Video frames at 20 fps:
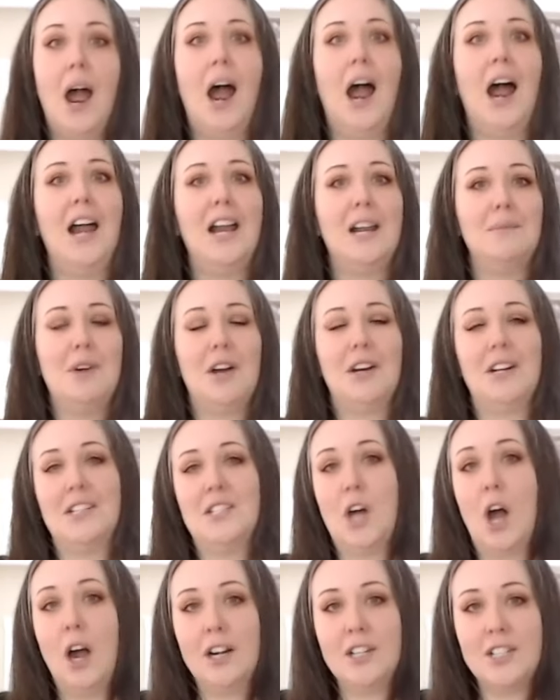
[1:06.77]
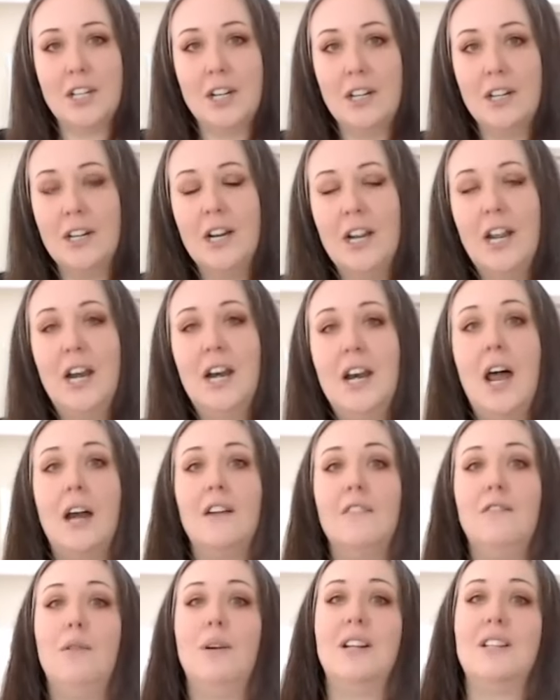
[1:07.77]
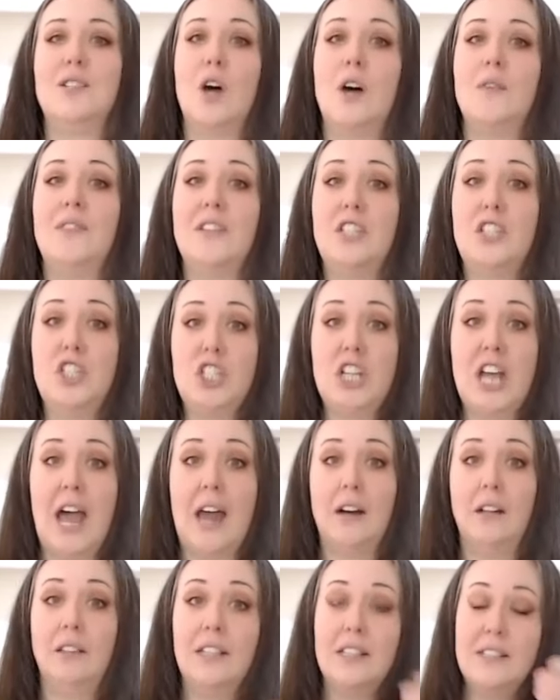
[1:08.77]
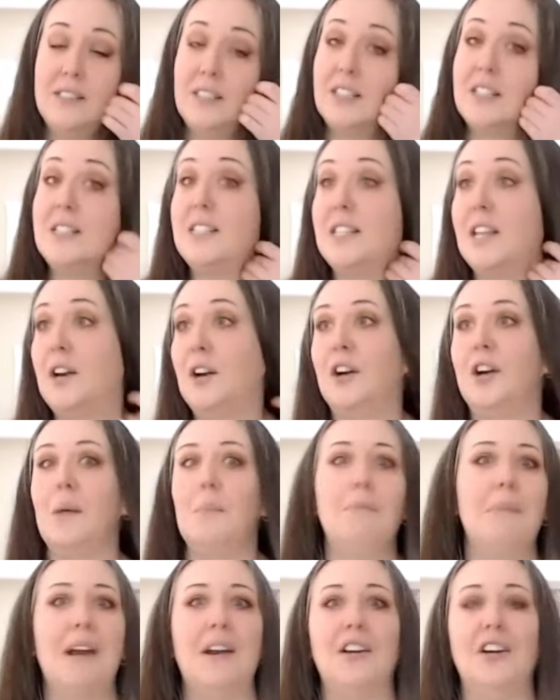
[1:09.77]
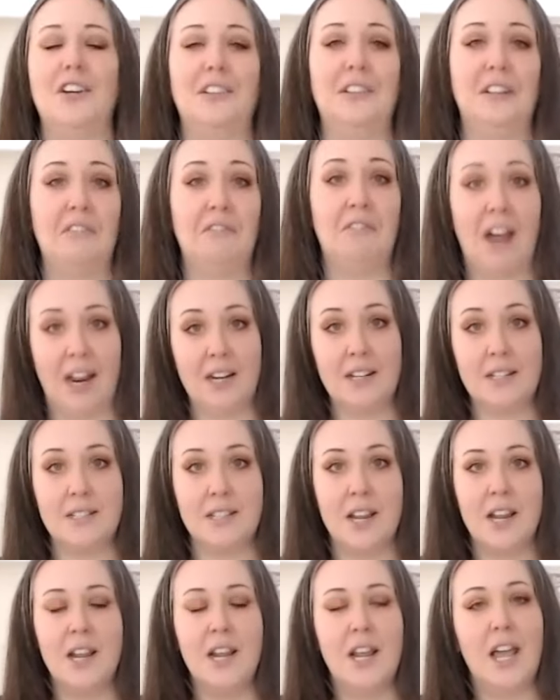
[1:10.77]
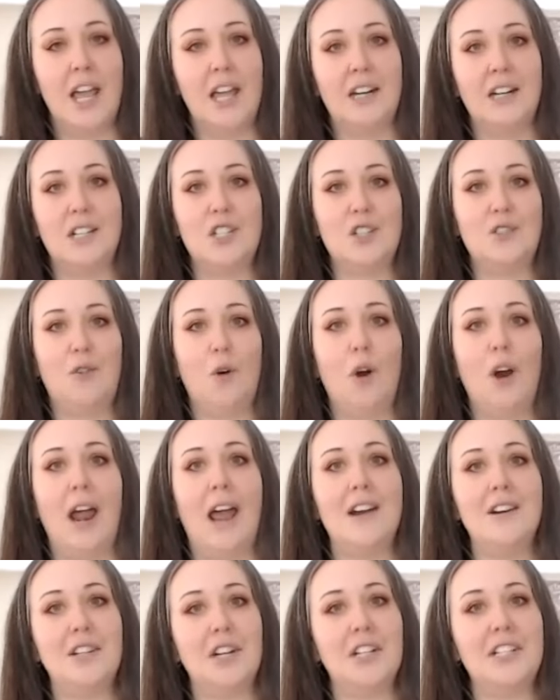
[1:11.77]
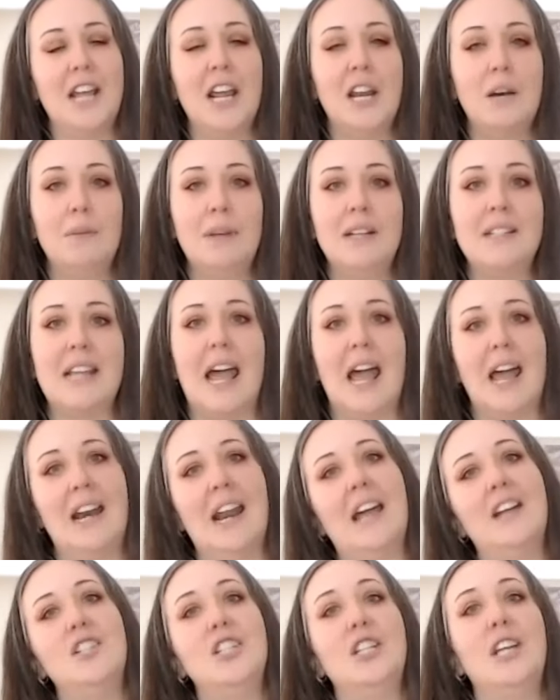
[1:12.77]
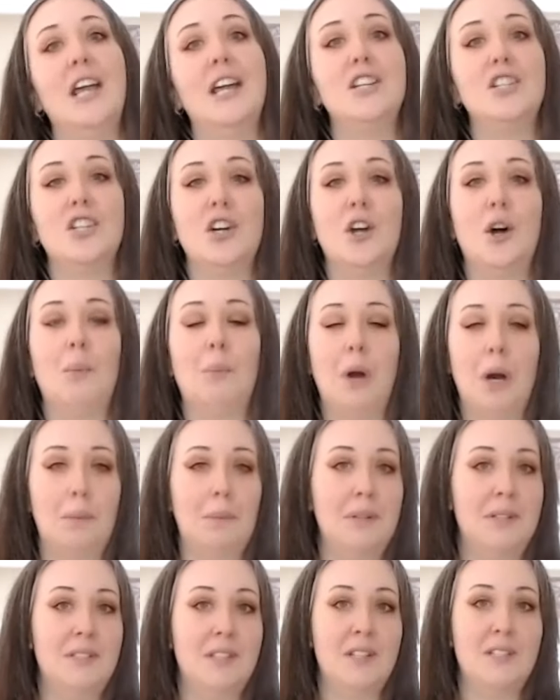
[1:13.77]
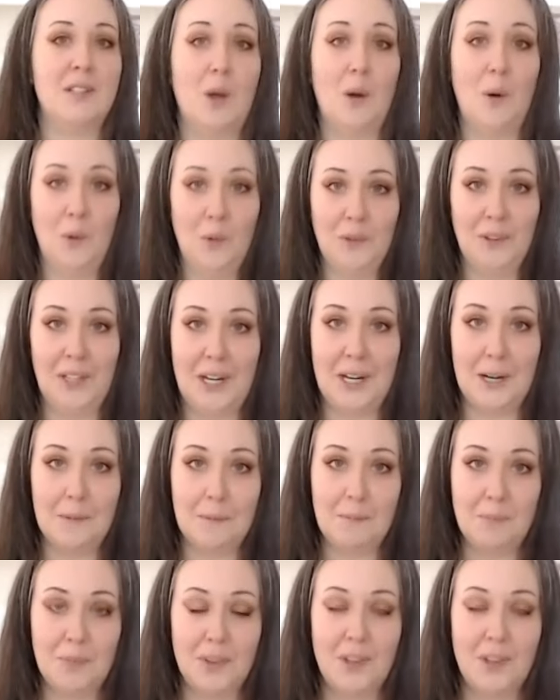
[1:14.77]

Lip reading: I am not a doctor. None of what is on this channel is considered medical advice. It is for entertainment and educational purposes only.